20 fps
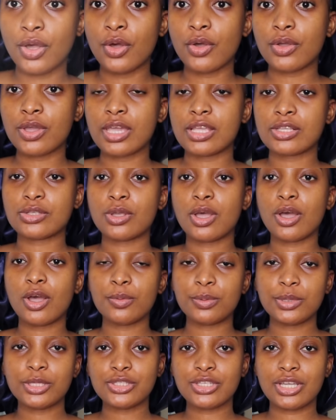Okay, so I
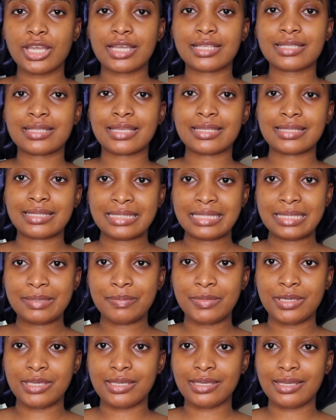hope that you guys can see
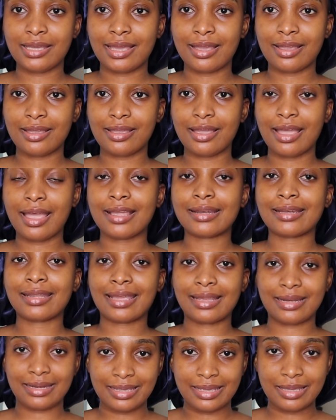me and
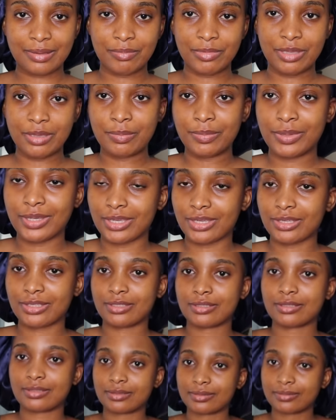can hear me,
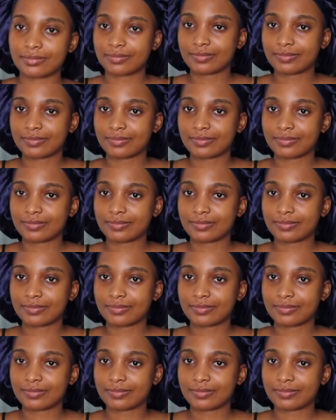because